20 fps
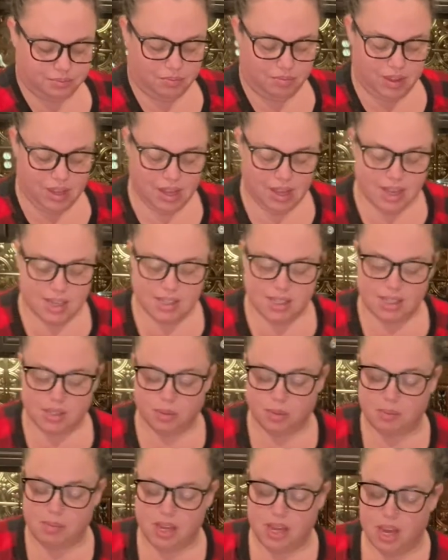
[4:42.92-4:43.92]
because this
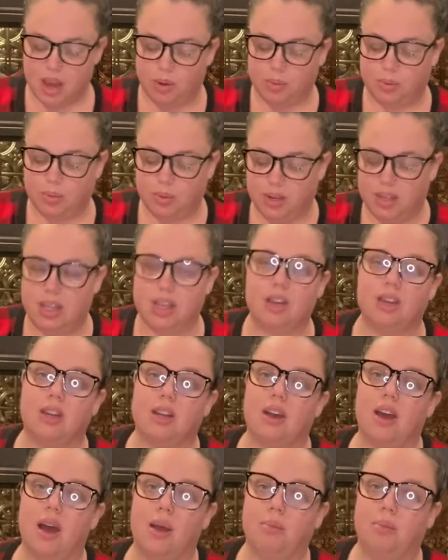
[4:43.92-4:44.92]
will be a really good
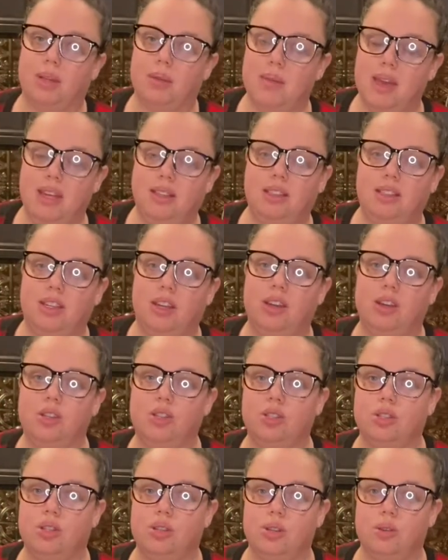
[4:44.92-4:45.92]
complement
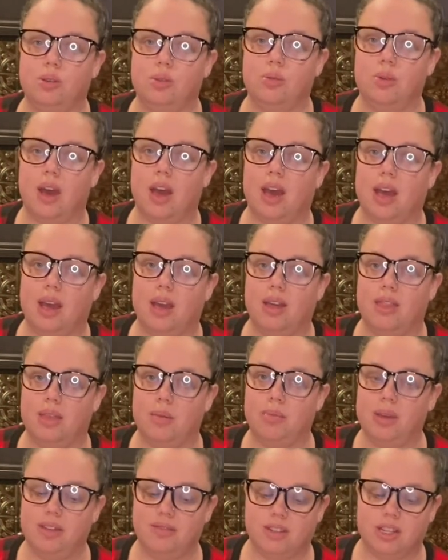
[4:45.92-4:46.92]
to the
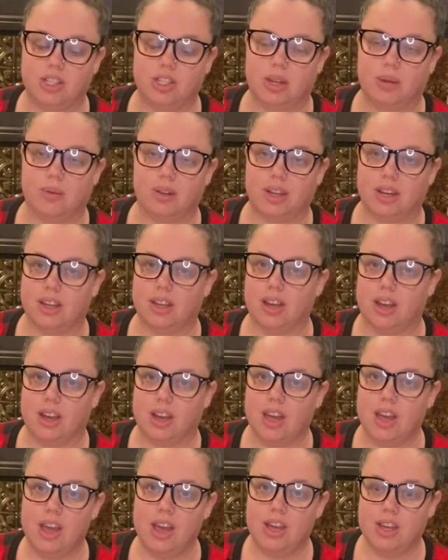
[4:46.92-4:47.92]
beef dish that we're gonna cook.
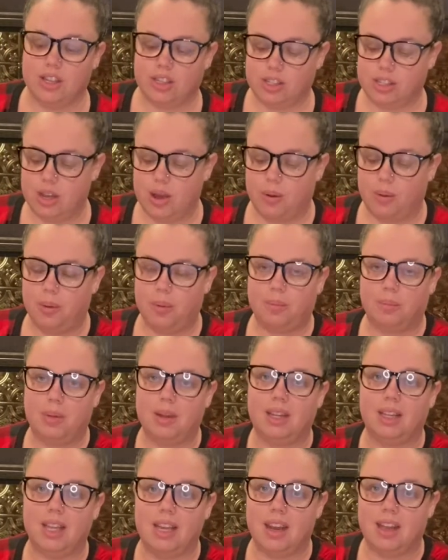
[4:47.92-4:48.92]
So put
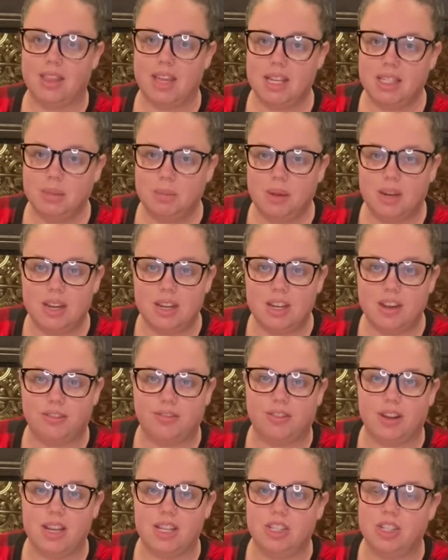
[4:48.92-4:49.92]
a lid on this, put it in your
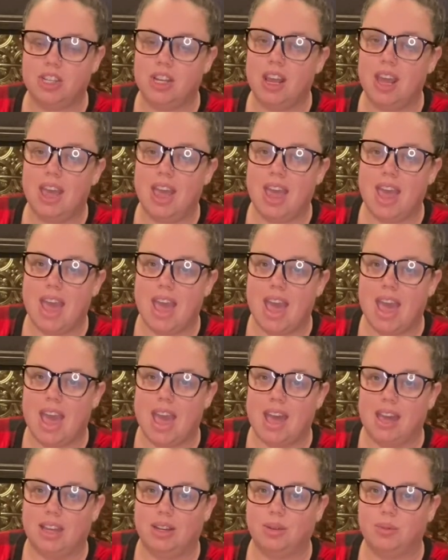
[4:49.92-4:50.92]
fridge,
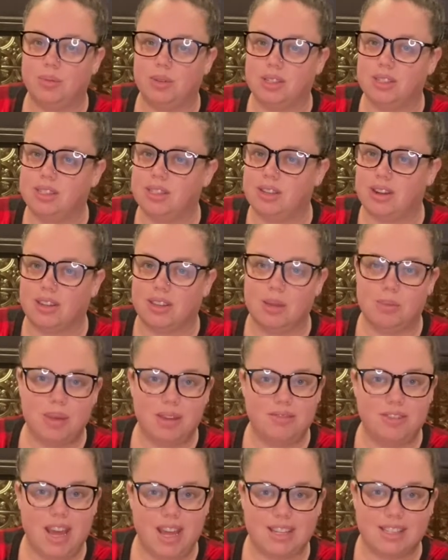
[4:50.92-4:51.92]
and we'll start the
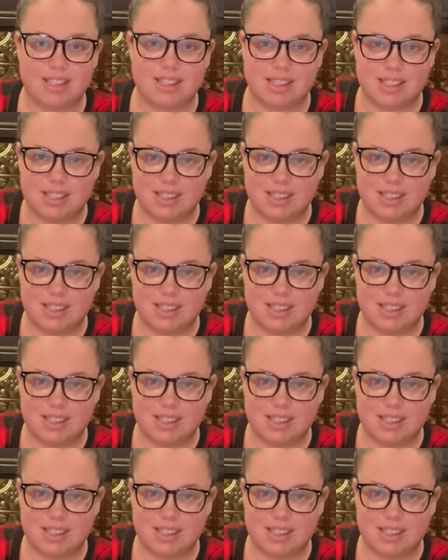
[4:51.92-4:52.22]
beef next.